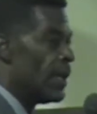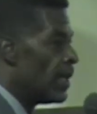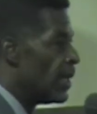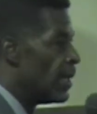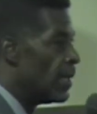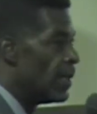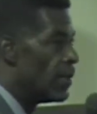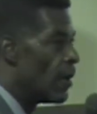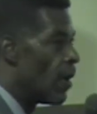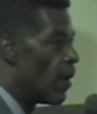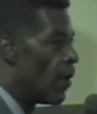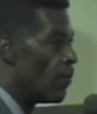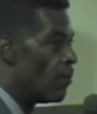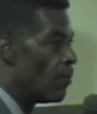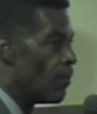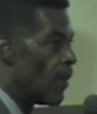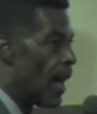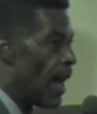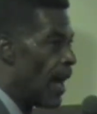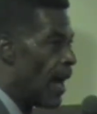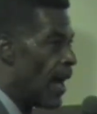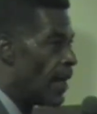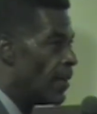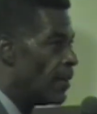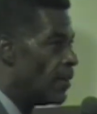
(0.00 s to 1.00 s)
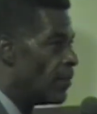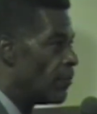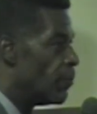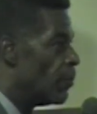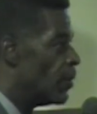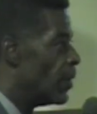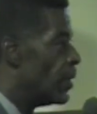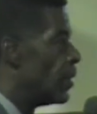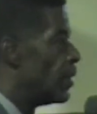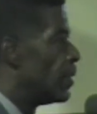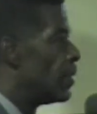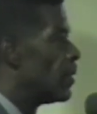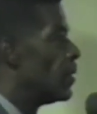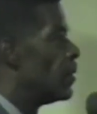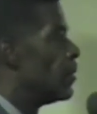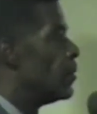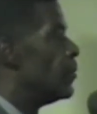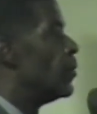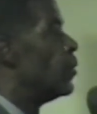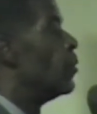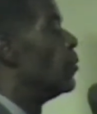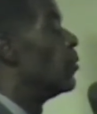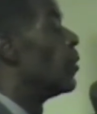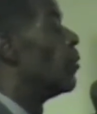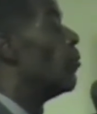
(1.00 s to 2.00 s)
He don't mind if we
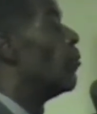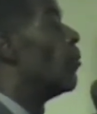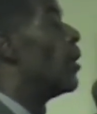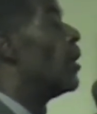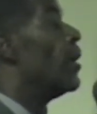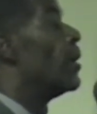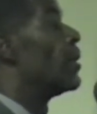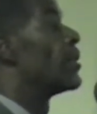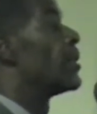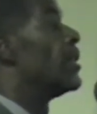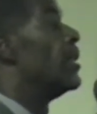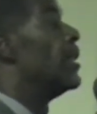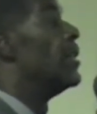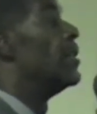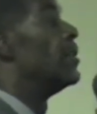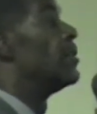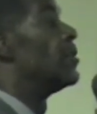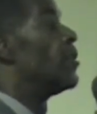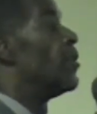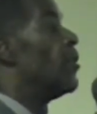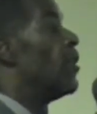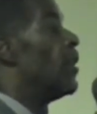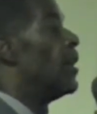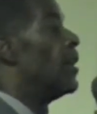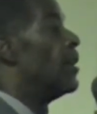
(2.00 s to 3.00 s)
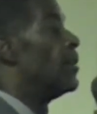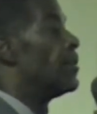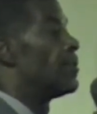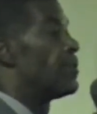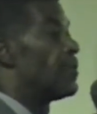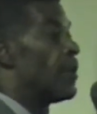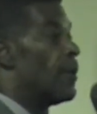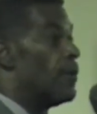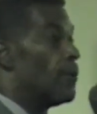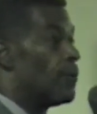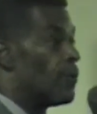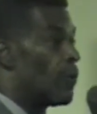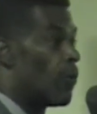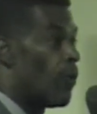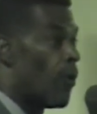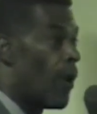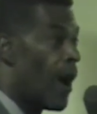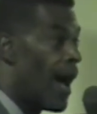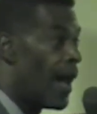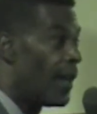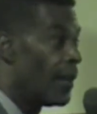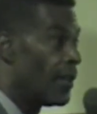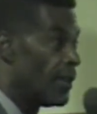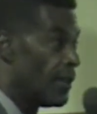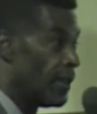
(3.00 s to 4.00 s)
do the work to enjoy a certain
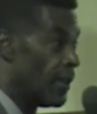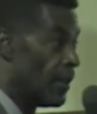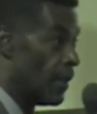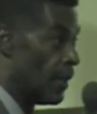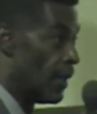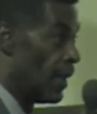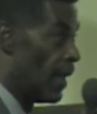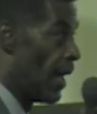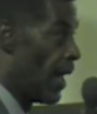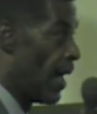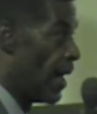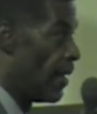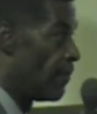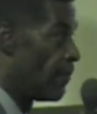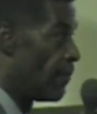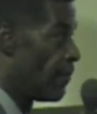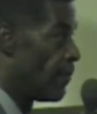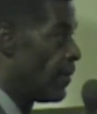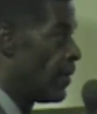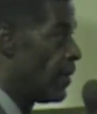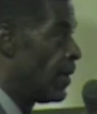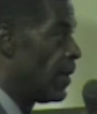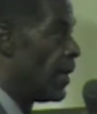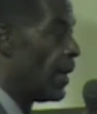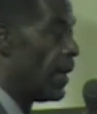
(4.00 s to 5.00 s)
quality of life